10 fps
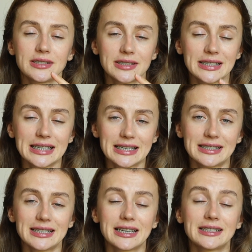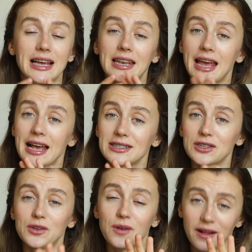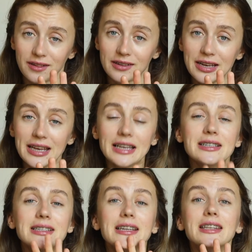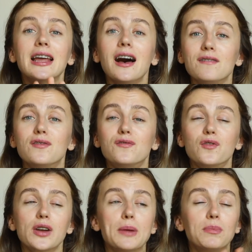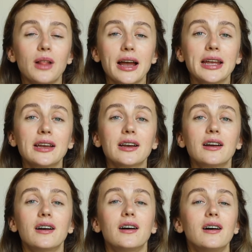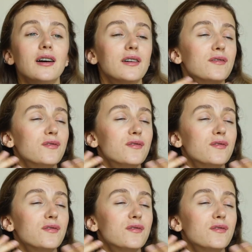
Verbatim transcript: statistics and SQL is enough for applying uh,